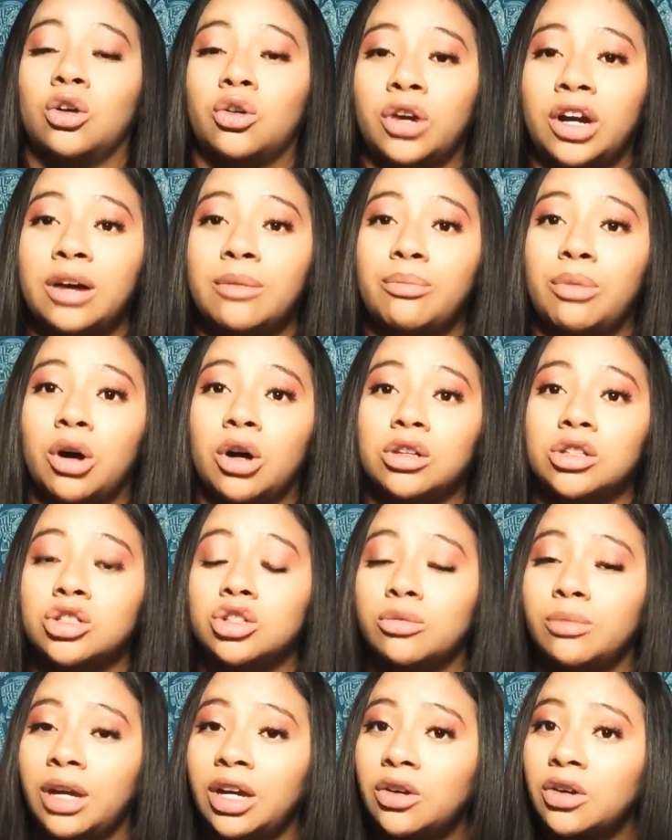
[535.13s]
grandpa.
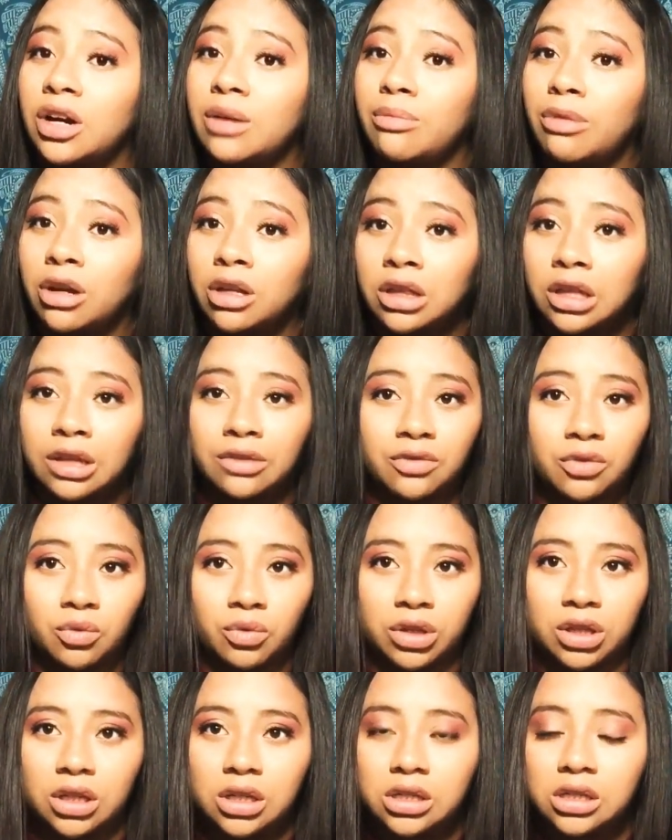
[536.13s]
So my grandpa lived
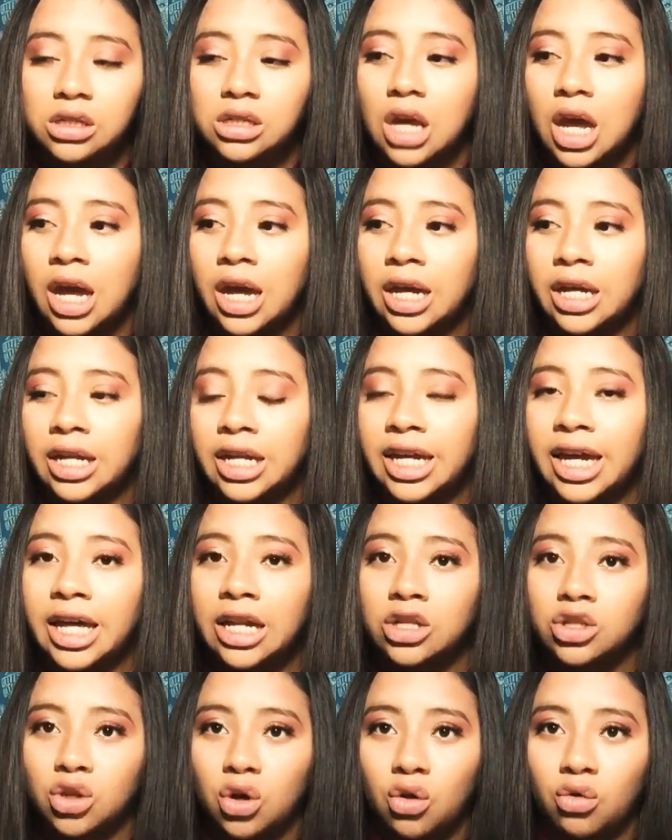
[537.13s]
with us and he
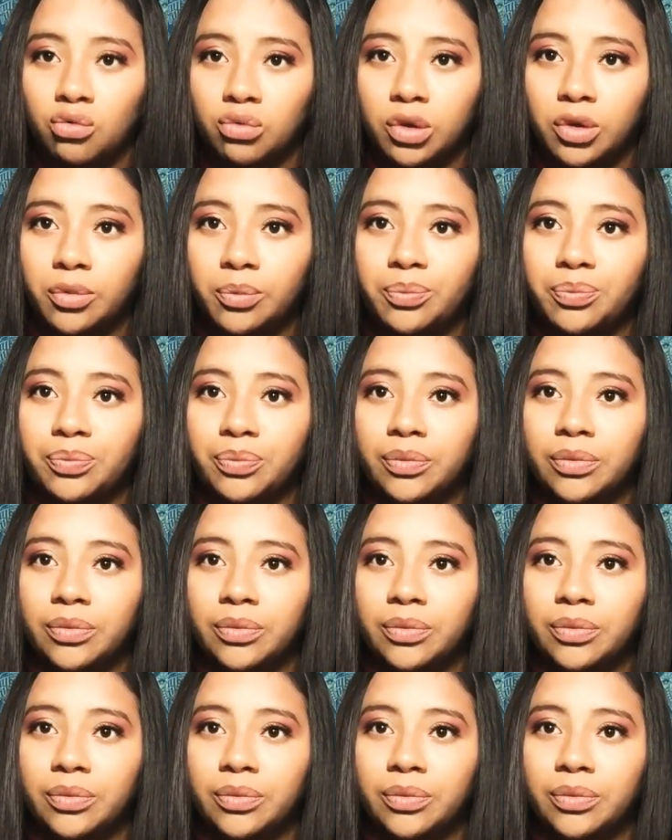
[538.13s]
had his own room.